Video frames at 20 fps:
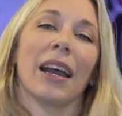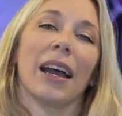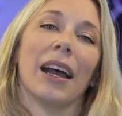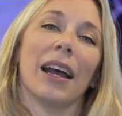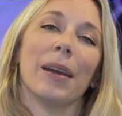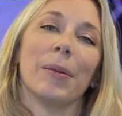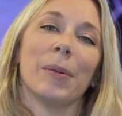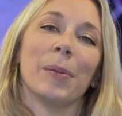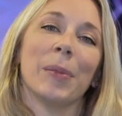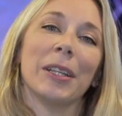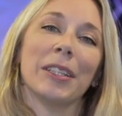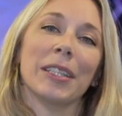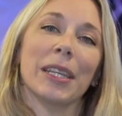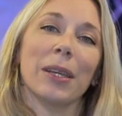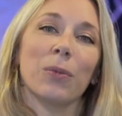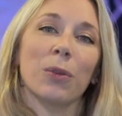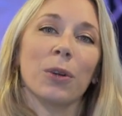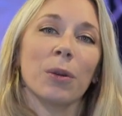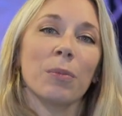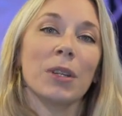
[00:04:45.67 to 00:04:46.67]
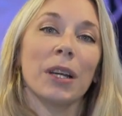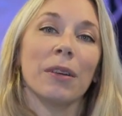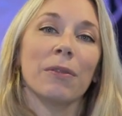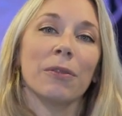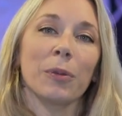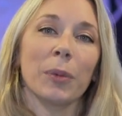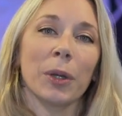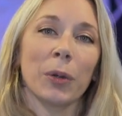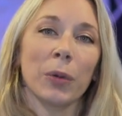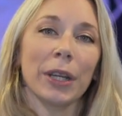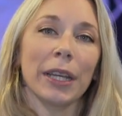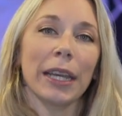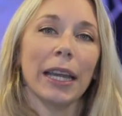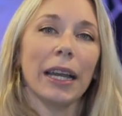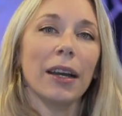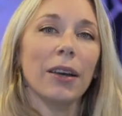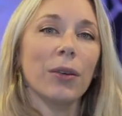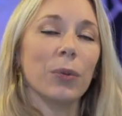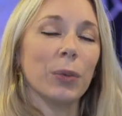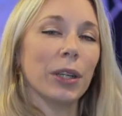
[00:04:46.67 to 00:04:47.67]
I'm about to get warmed up for my workout.